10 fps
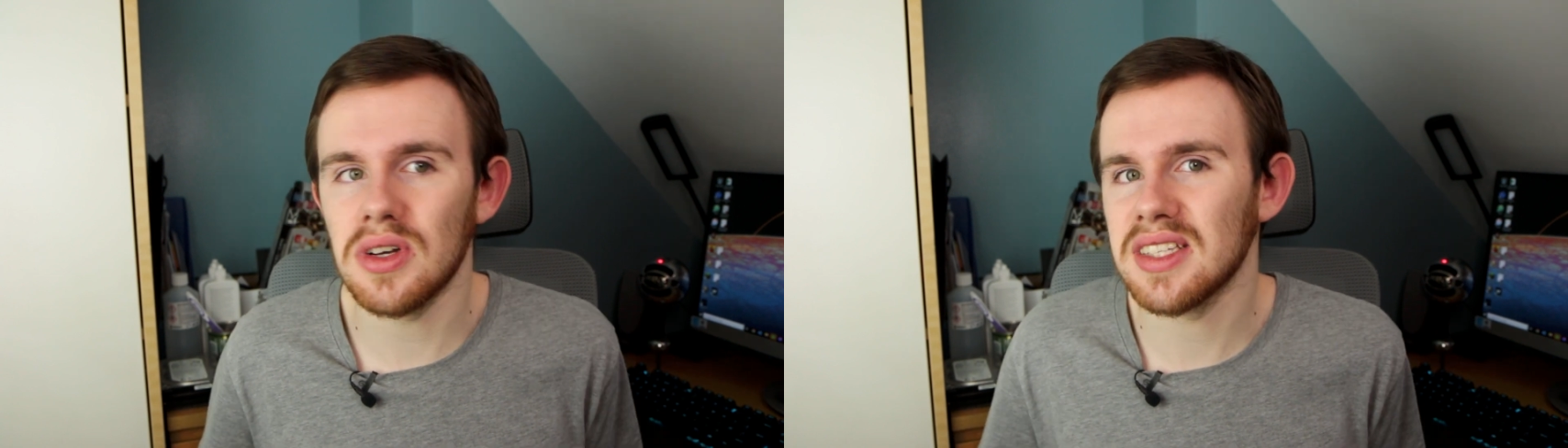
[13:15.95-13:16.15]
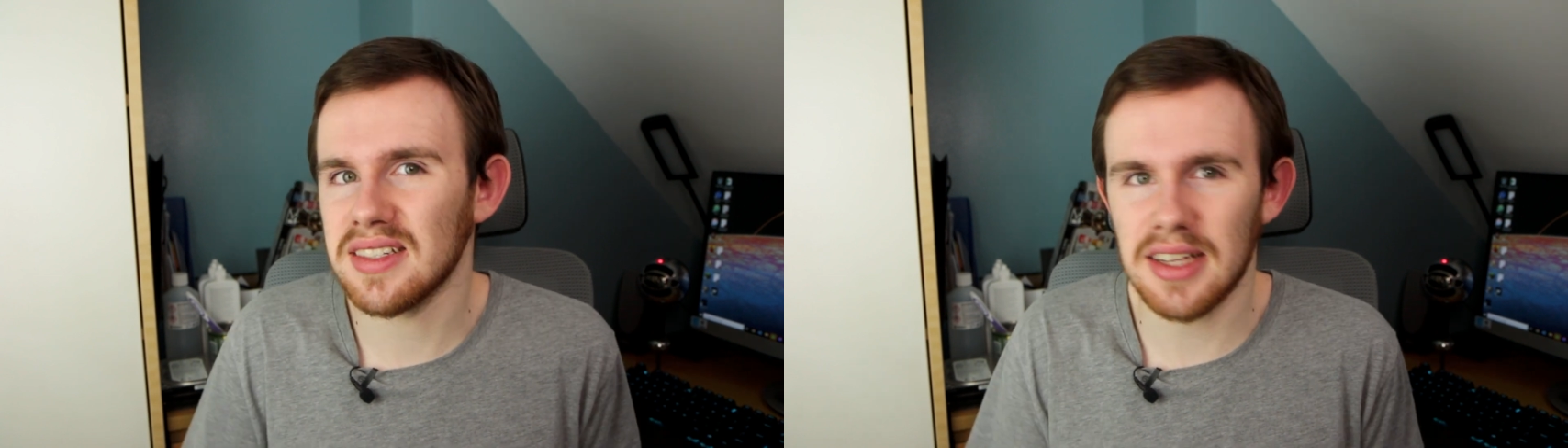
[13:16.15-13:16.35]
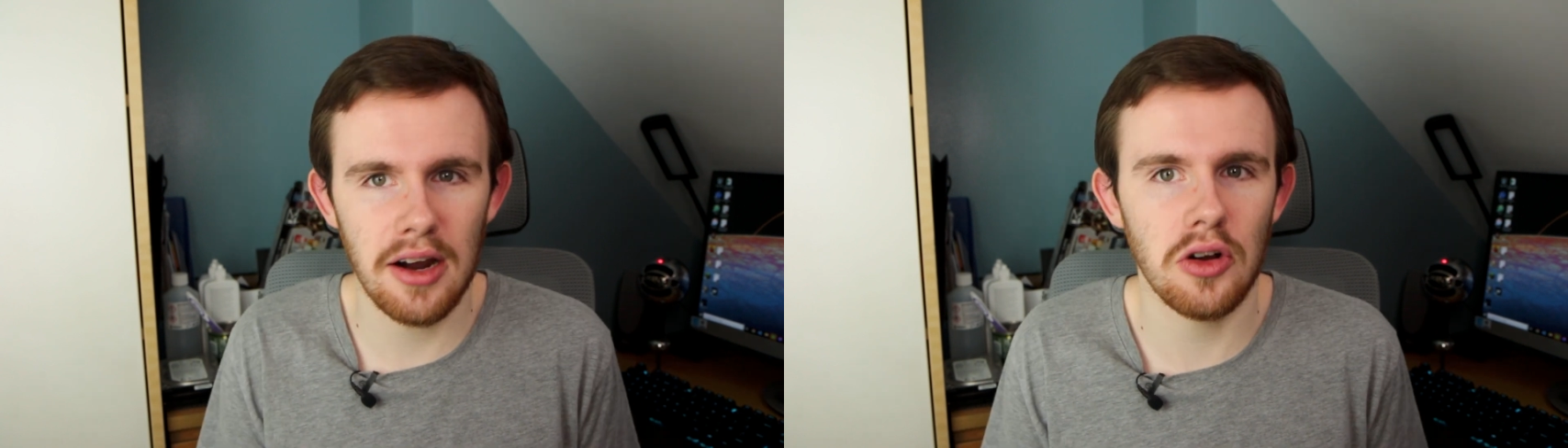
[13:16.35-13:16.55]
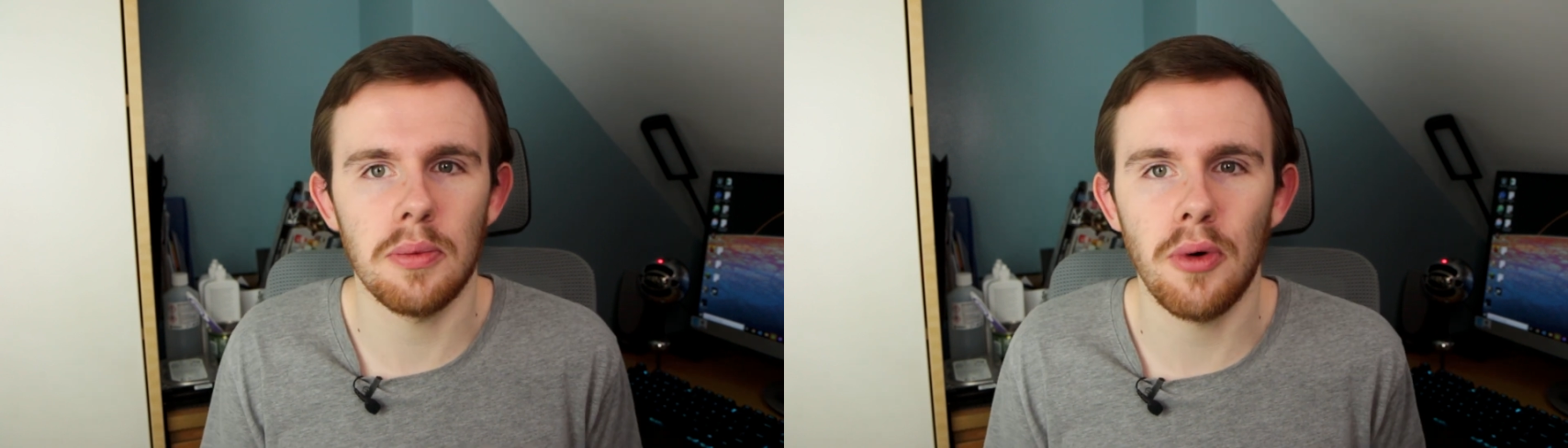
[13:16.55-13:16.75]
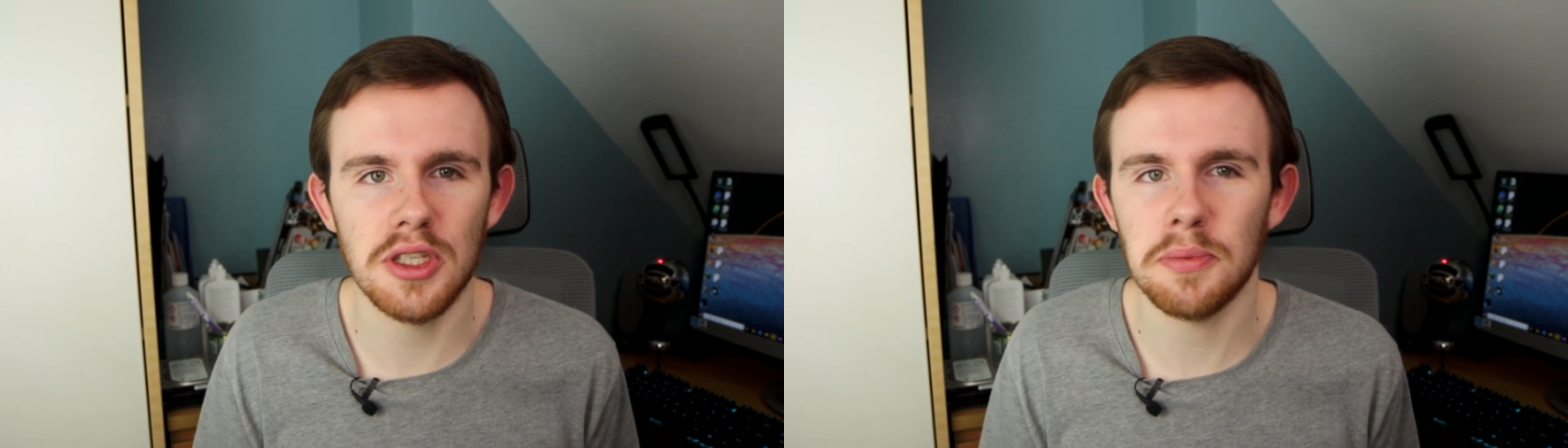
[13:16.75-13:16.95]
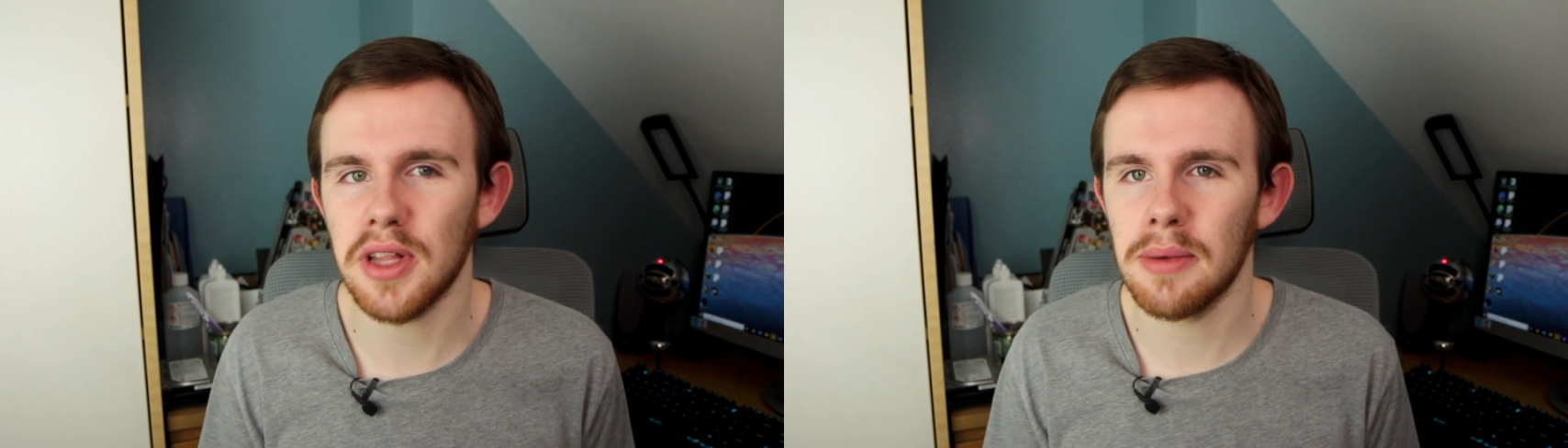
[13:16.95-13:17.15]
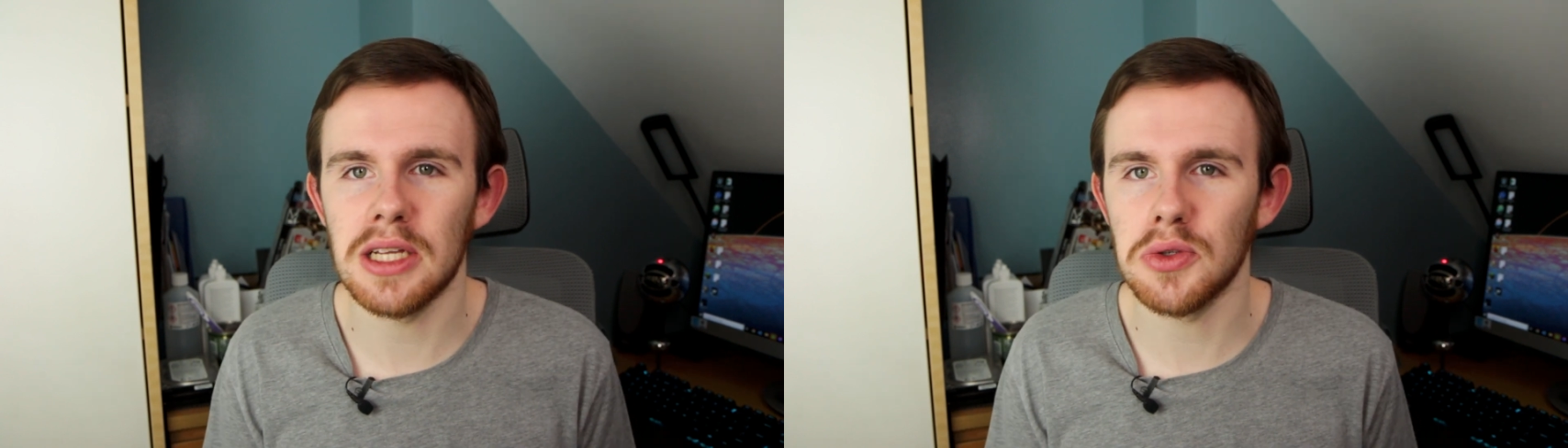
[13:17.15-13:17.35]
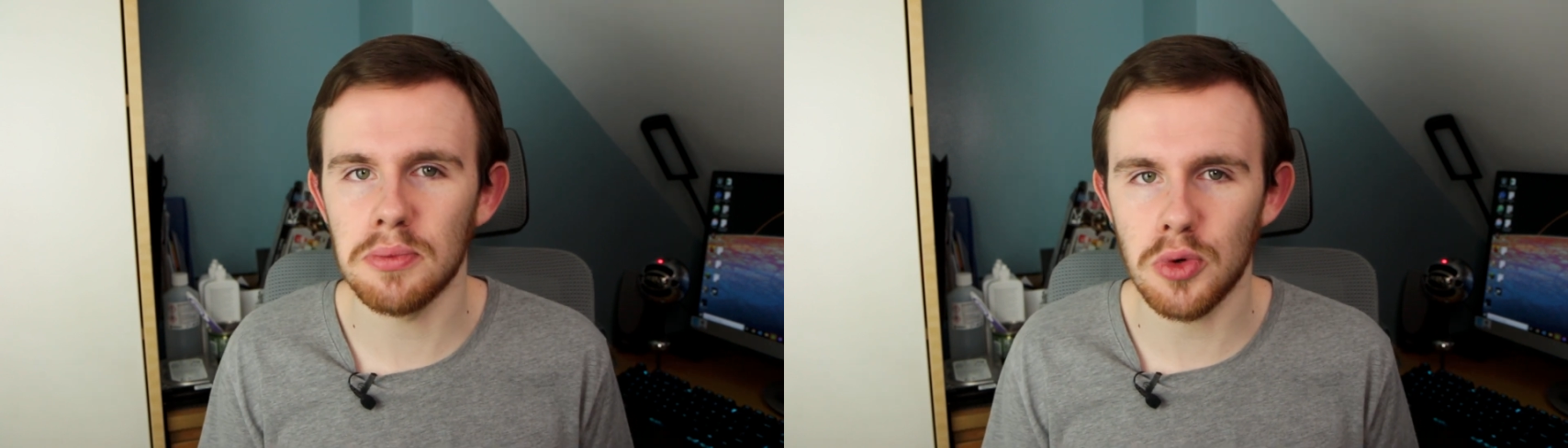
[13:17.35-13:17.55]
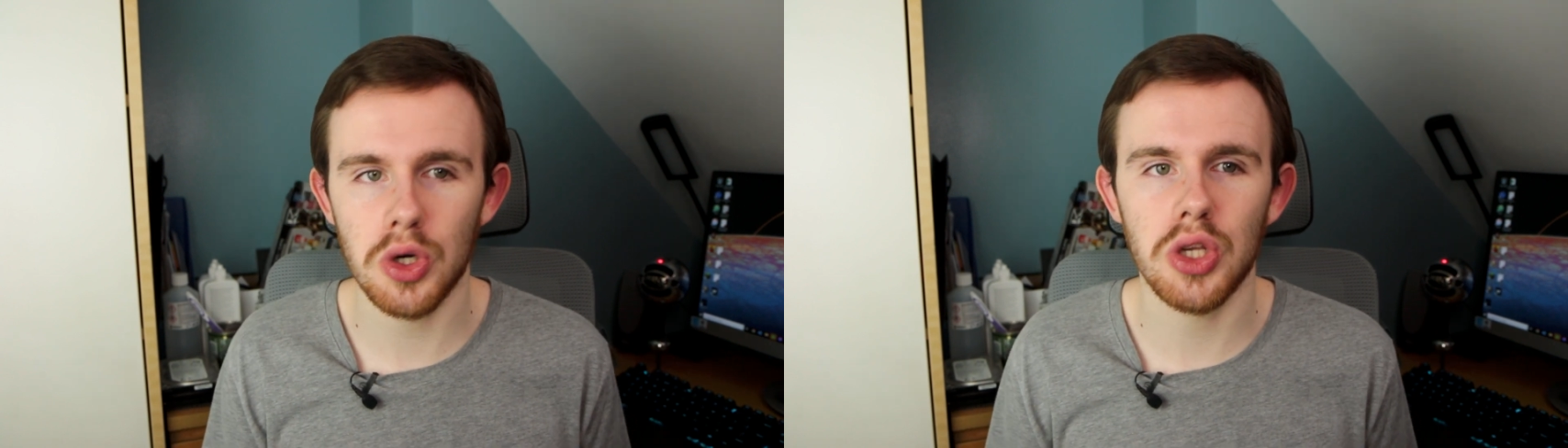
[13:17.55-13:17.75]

It's entirely possible I might do more